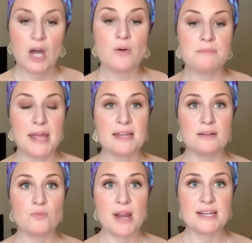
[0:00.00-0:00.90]
Oh,
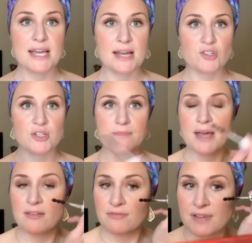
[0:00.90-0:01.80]
and Randy actually
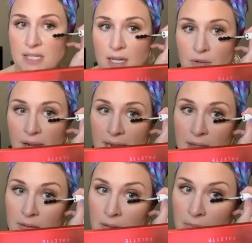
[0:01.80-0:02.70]
met Faye
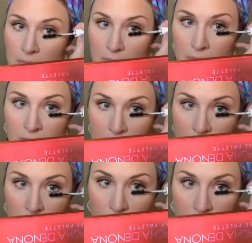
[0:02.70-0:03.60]
Dunaway when
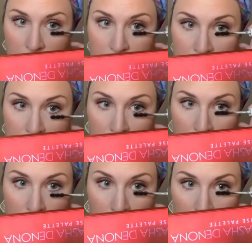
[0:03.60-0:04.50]
he was
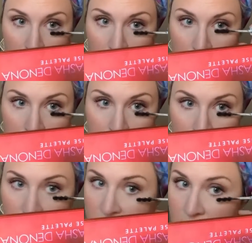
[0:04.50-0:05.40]

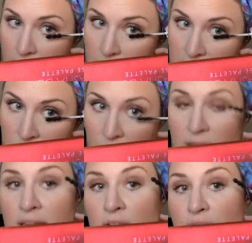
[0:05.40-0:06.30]
serving at a
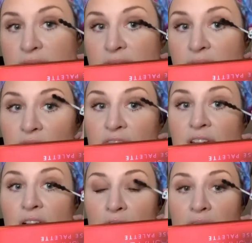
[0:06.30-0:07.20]
restaurant here that's like
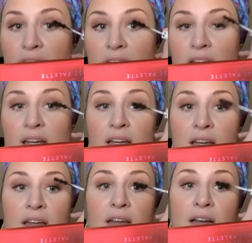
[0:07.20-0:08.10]
very,
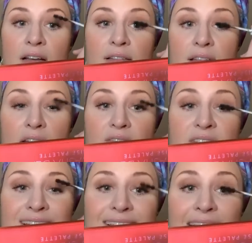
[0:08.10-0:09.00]
a lot of
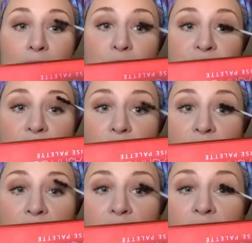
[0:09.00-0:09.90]
celebs go
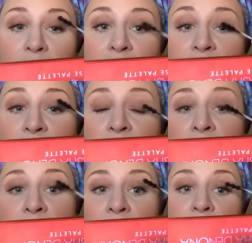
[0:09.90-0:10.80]
there.
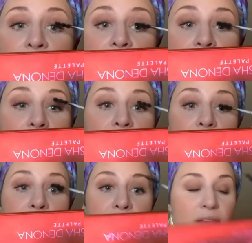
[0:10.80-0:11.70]
And
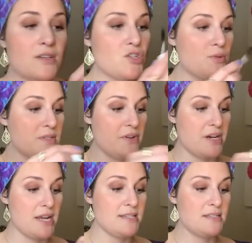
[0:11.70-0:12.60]
apparently she was very
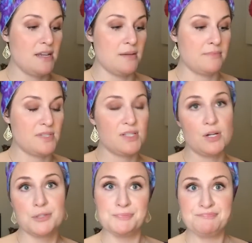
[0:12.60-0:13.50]
nice to him.
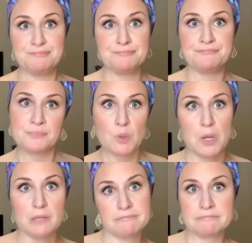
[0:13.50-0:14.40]
So,
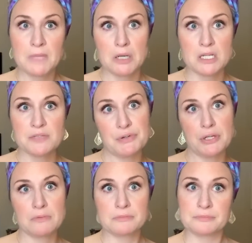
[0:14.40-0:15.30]
well, a nice story.